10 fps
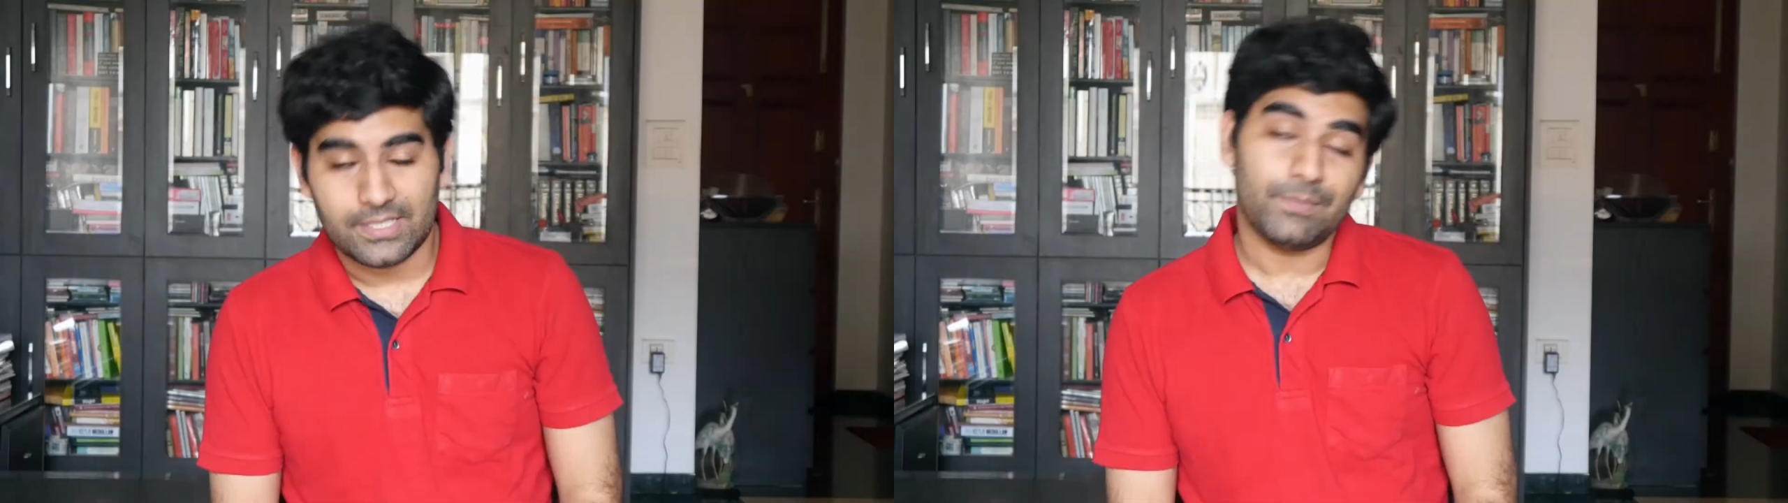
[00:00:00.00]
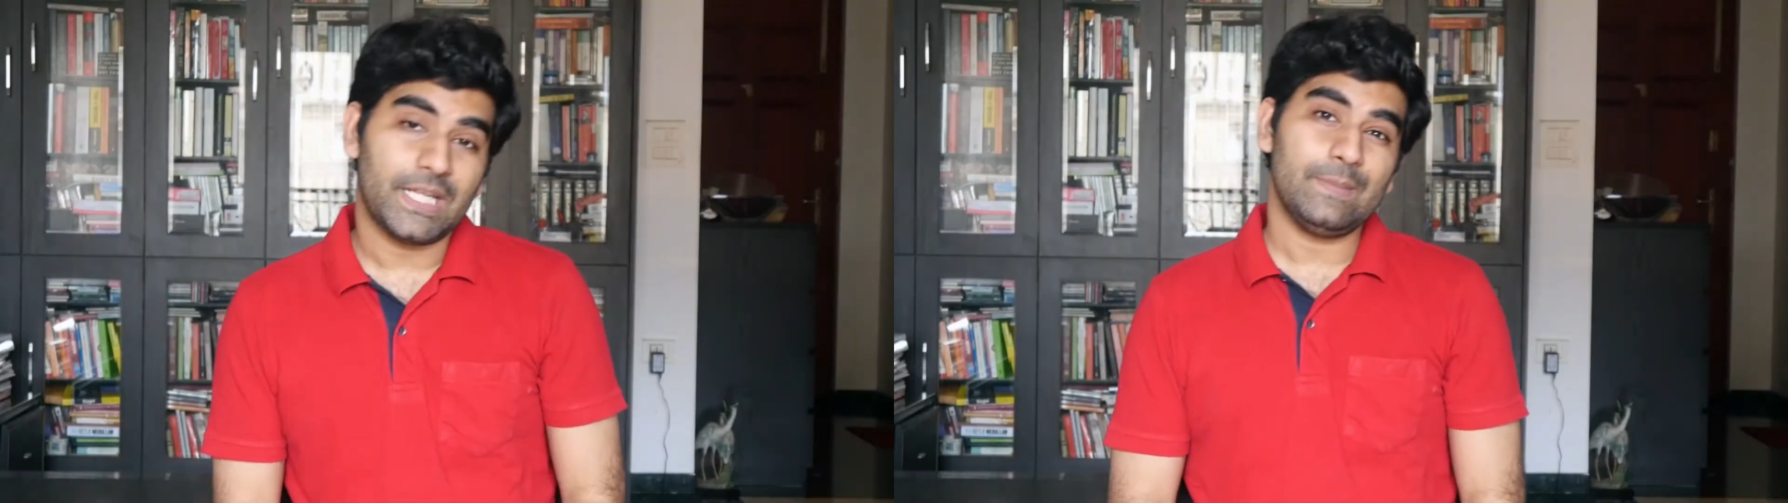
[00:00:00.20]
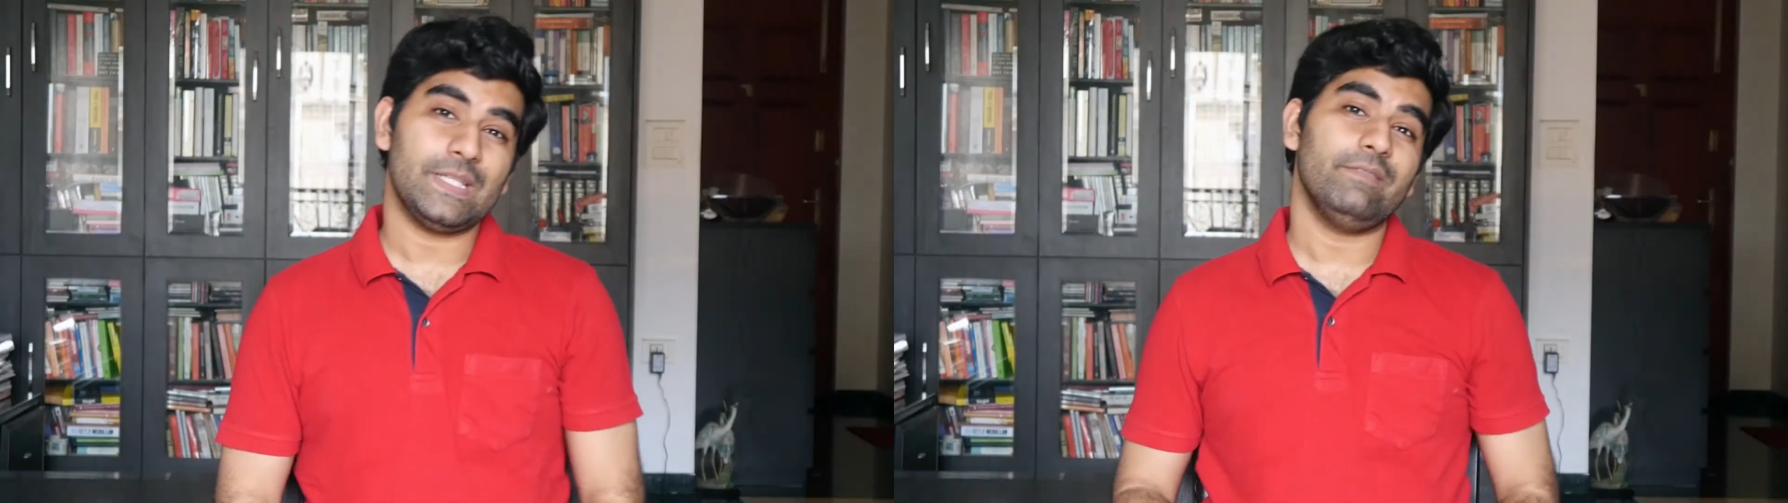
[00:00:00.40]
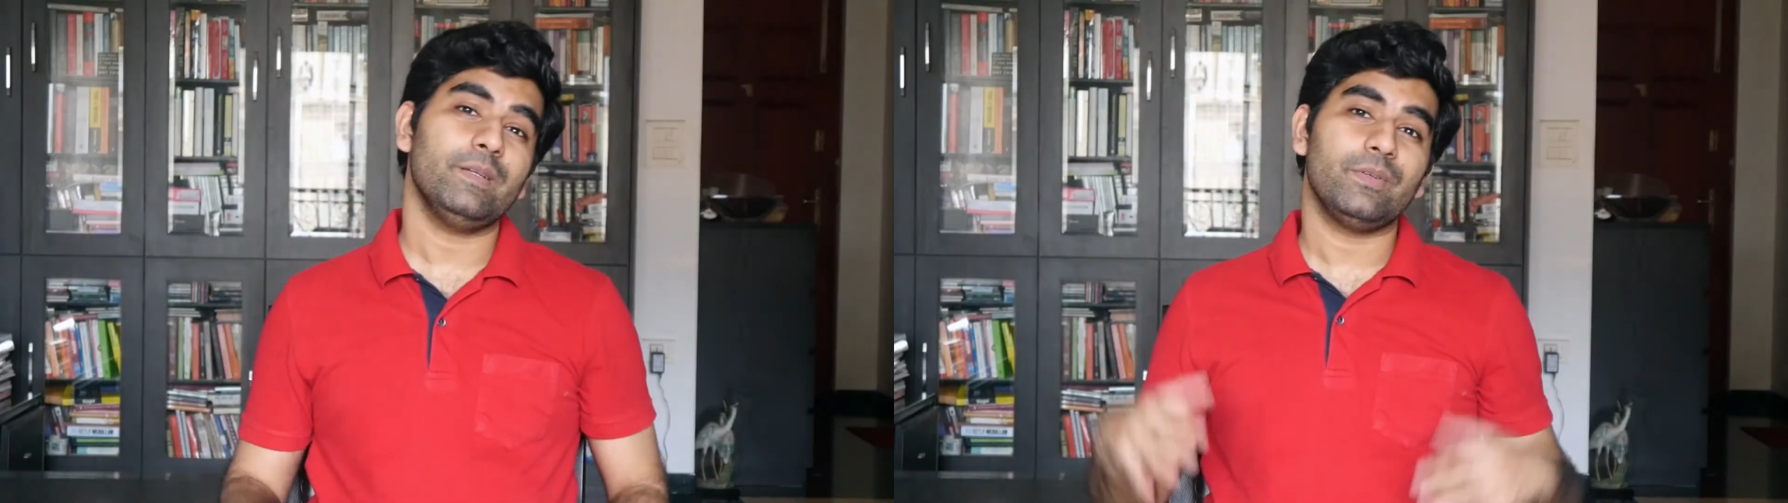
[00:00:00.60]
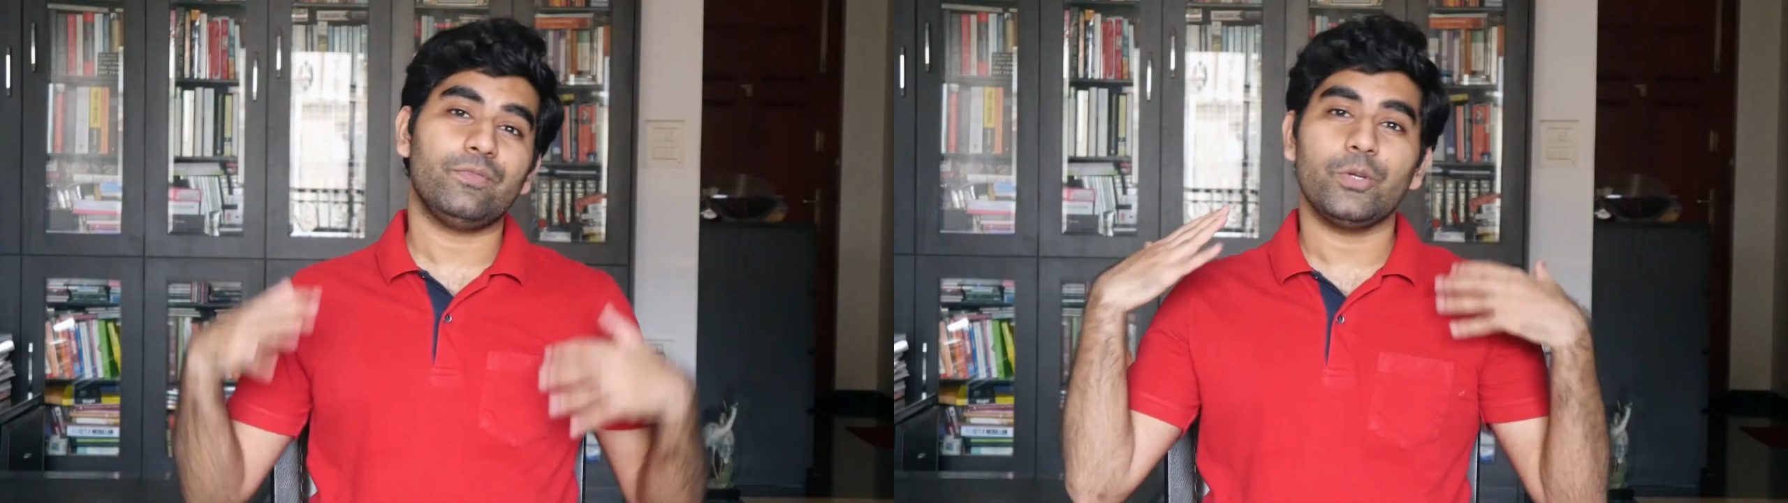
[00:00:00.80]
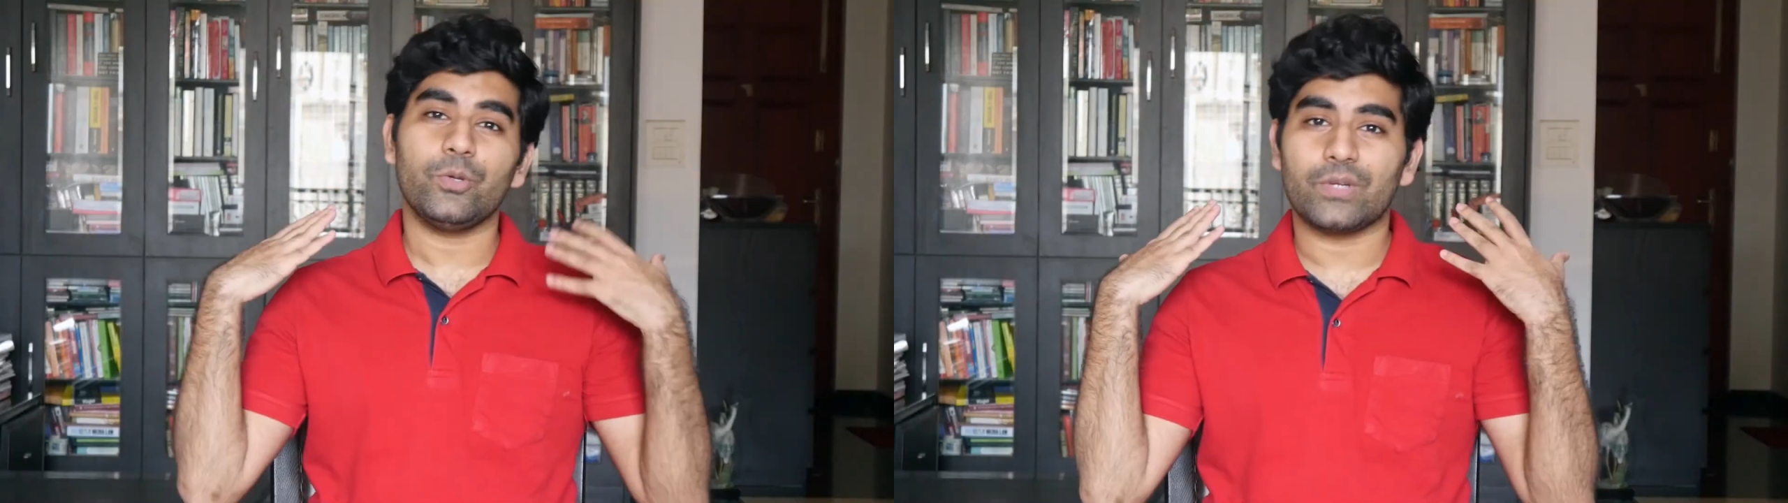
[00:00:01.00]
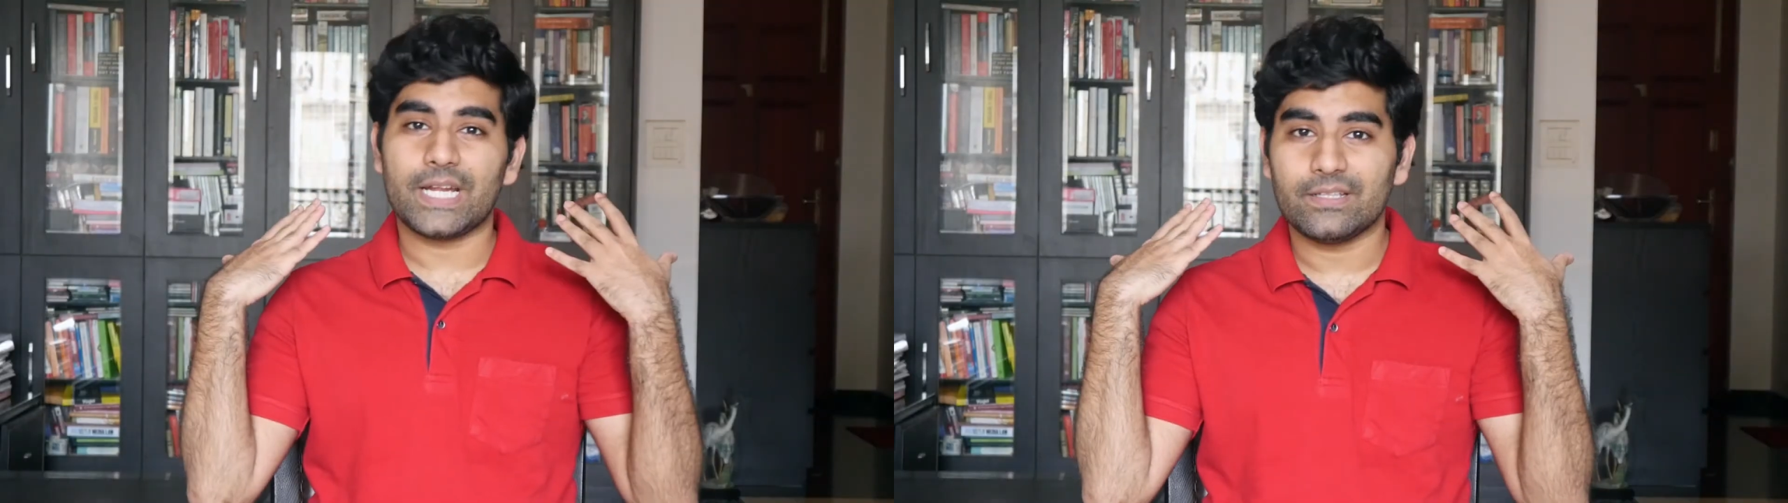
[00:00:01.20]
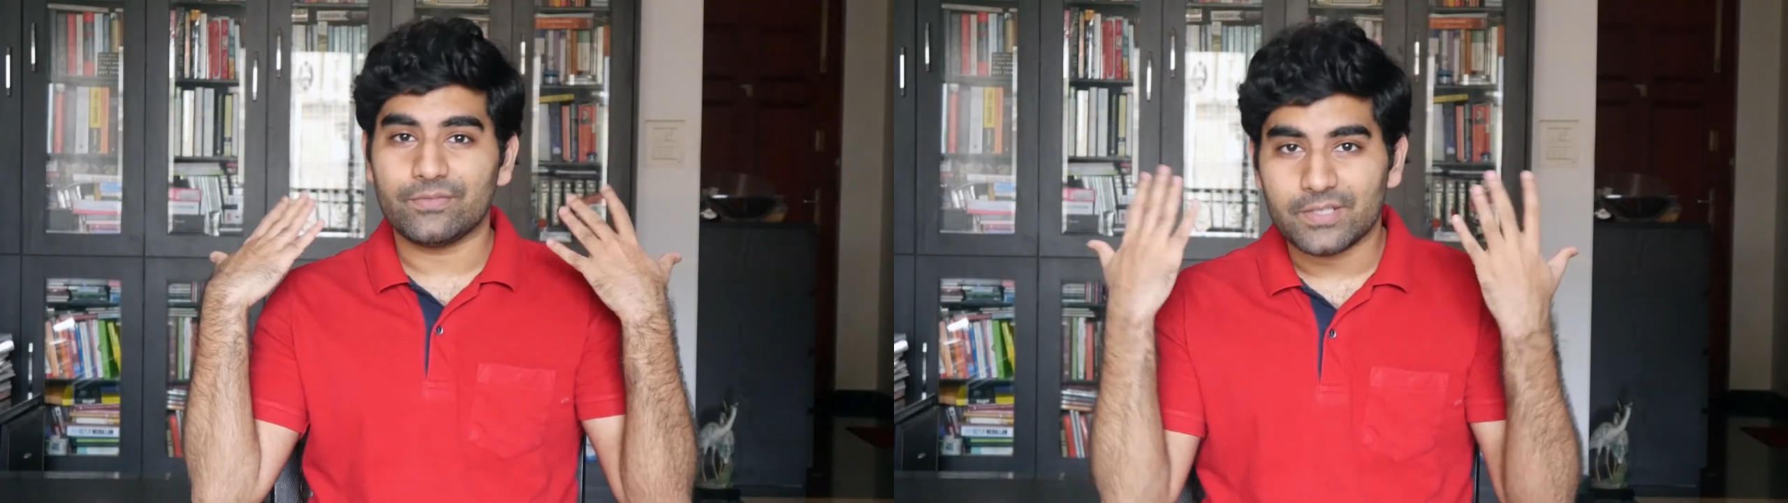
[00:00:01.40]
Sometimes even before you
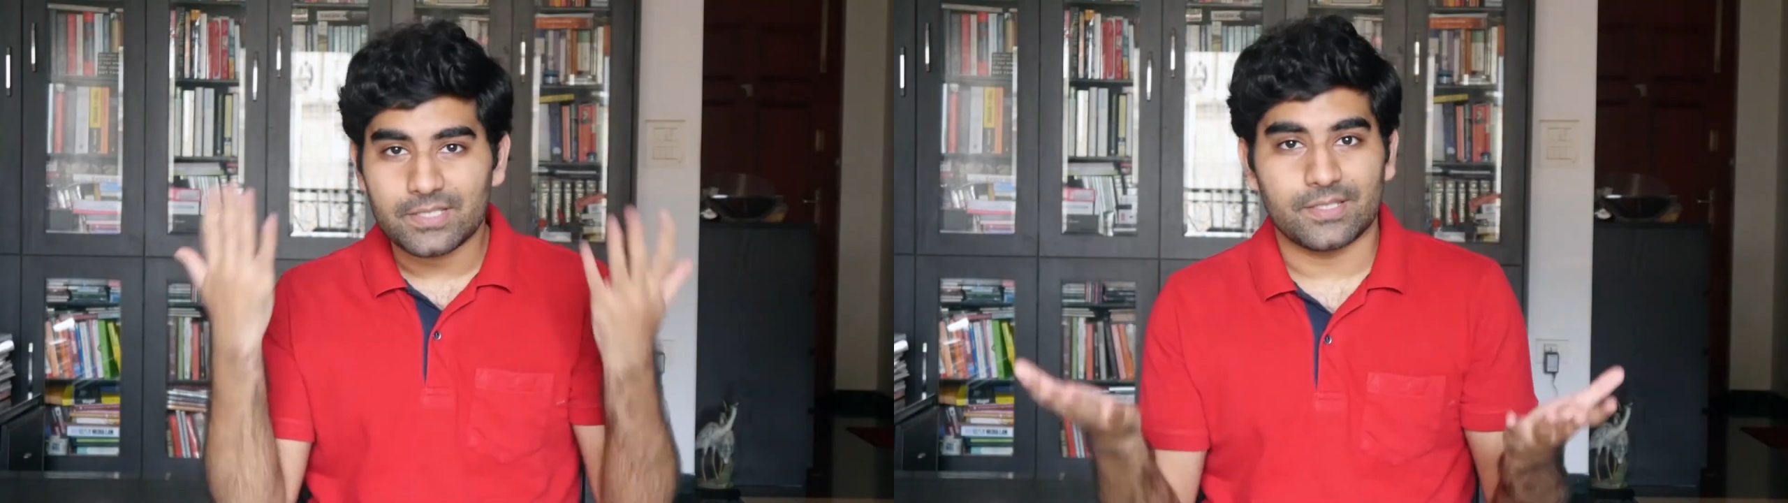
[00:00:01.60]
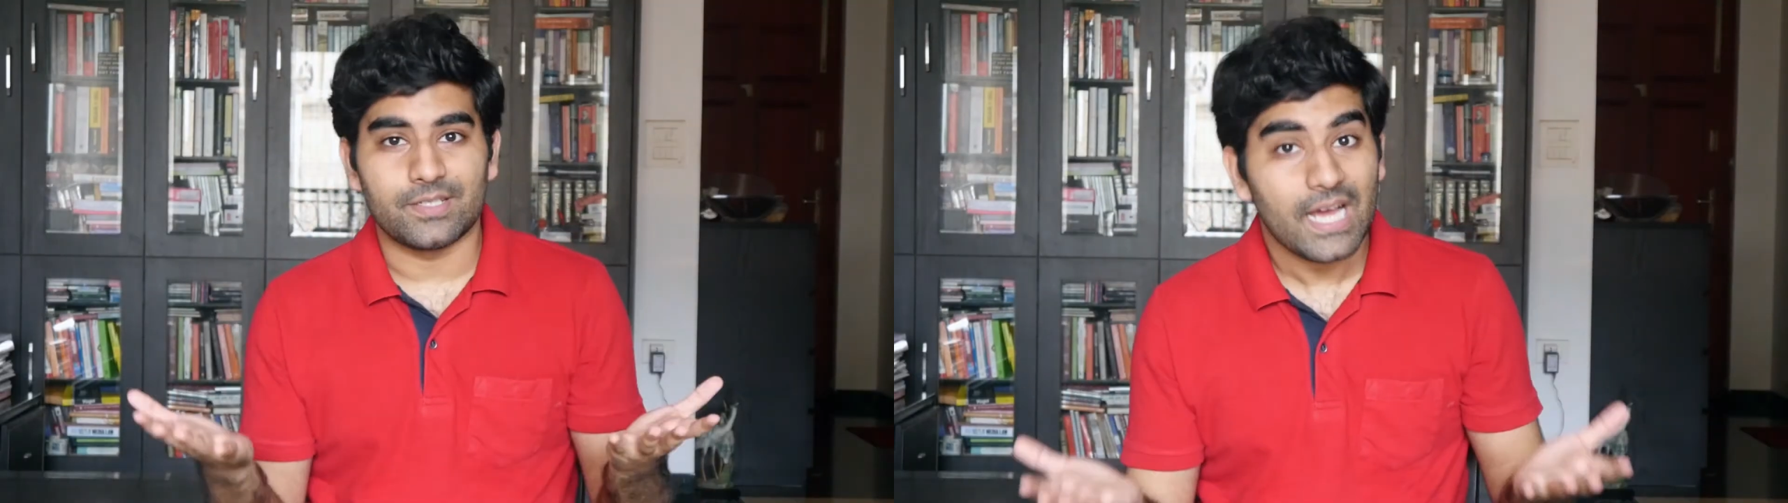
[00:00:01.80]
write the first